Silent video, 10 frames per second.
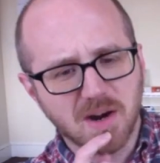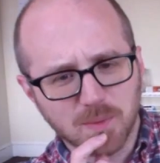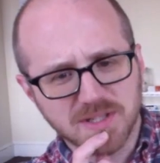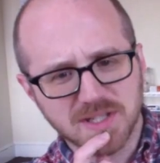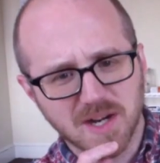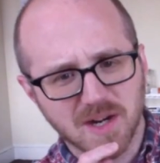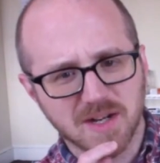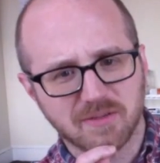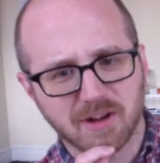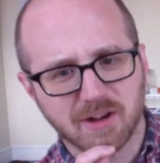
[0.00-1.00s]
What's Sierra
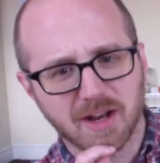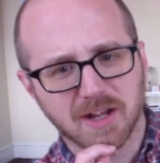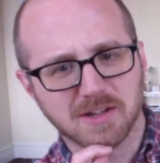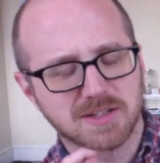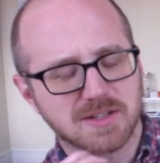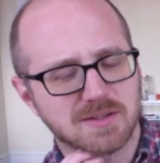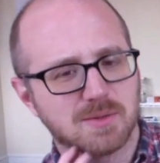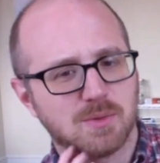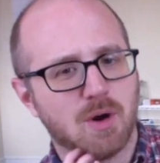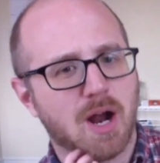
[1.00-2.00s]
Nevada's
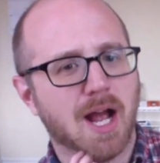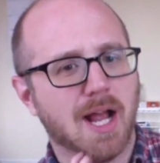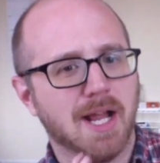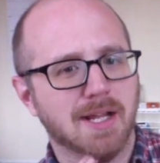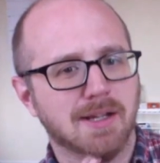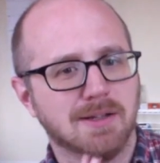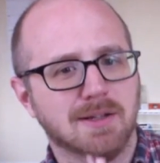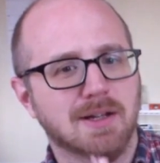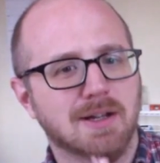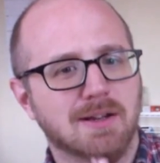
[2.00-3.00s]
rye?
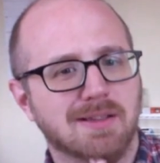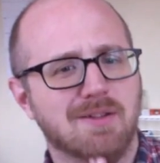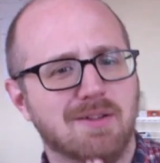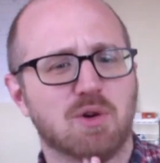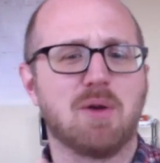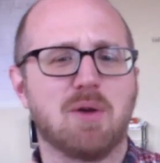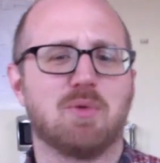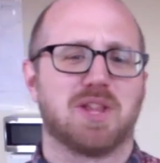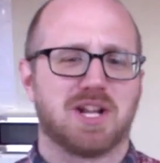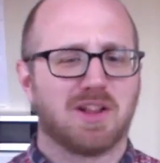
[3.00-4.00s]
They have the mm-hmm. rye one with
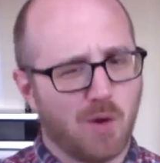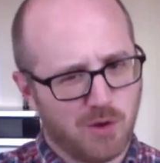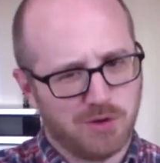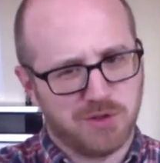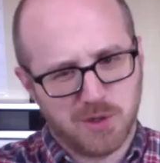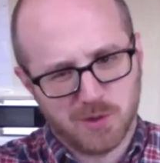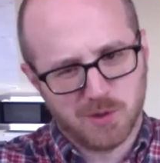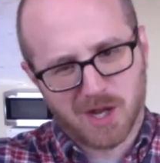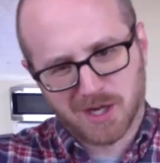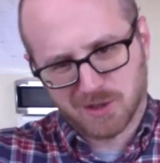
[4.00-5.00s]
like the old dude
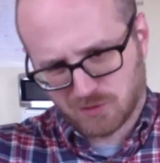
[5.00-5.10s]
on it. It's like